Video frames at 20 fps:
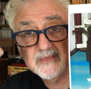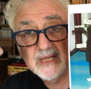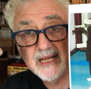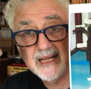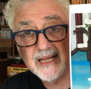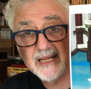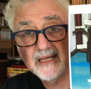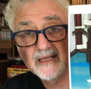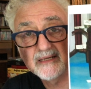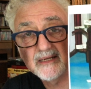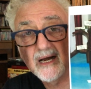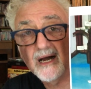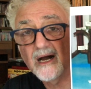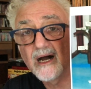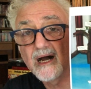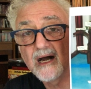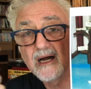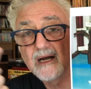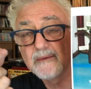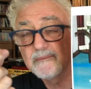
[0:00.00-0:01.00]
in
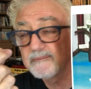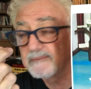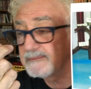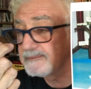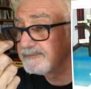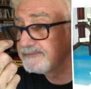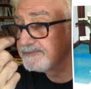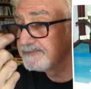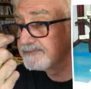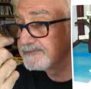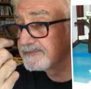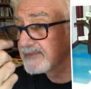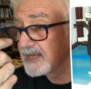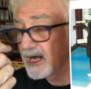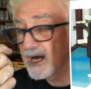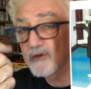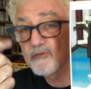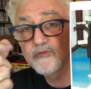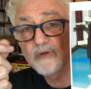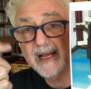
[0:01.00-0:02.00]

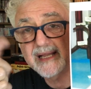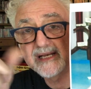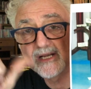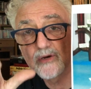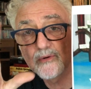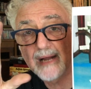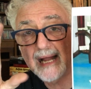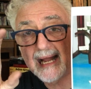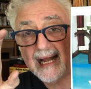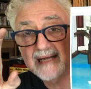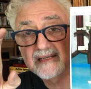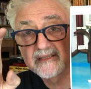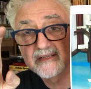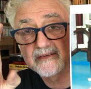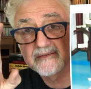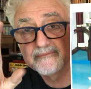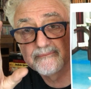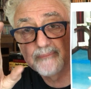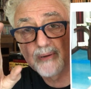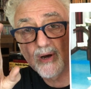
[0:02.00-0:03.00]
a
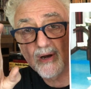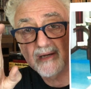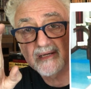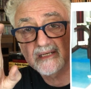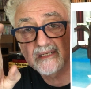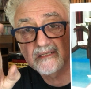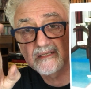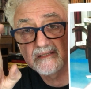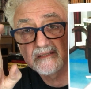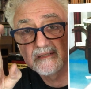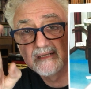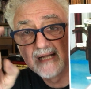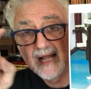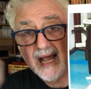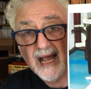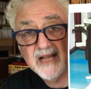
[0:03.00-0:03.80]
radioactive particle,